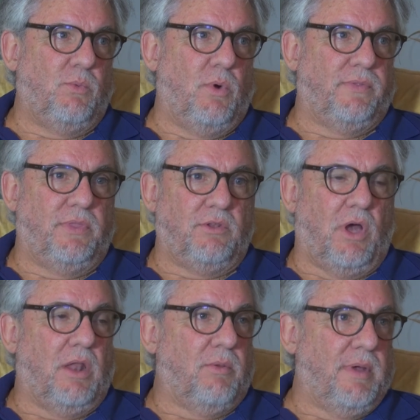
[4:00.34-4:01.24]
what the
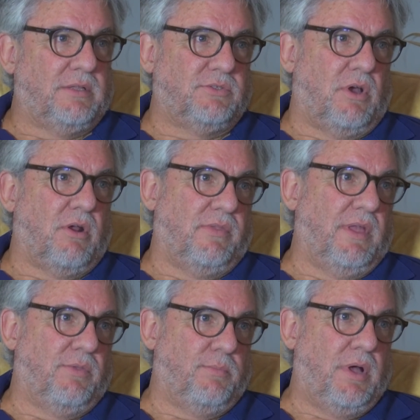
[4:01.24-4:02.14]
dollar amounts are on
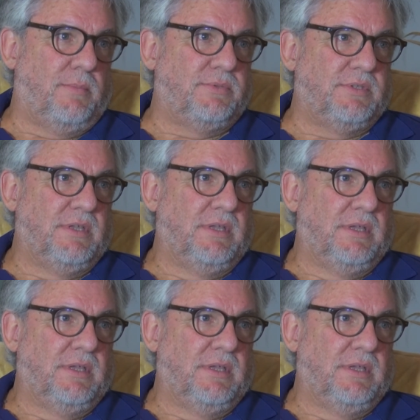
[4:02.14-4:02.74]
the other pumps.